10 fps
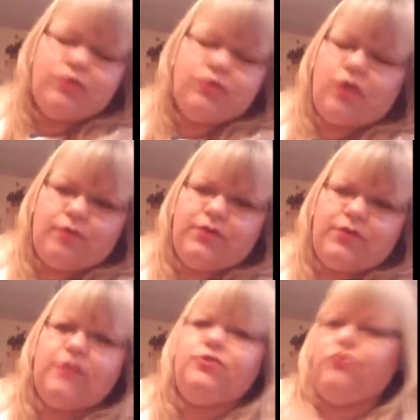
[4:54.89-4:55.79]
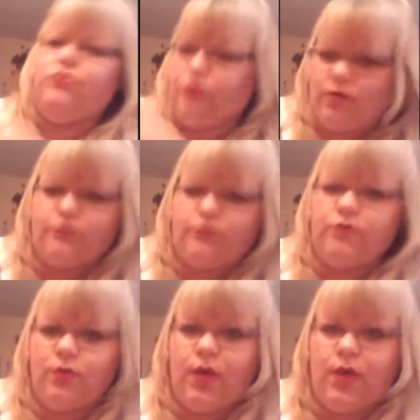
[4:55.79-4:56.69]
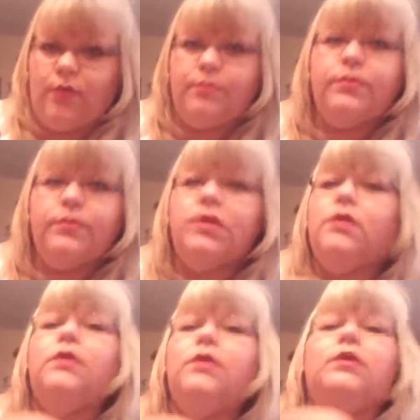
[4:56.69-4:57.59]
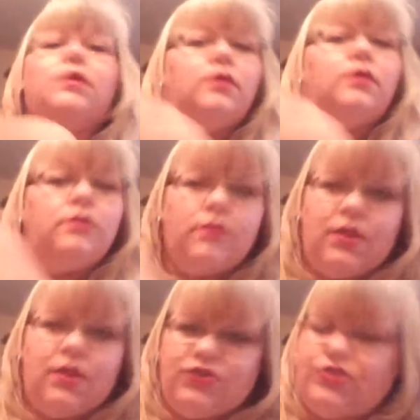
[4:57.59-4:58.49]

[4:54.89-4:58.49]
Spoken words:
to drop stitches, you're going to screw up. It's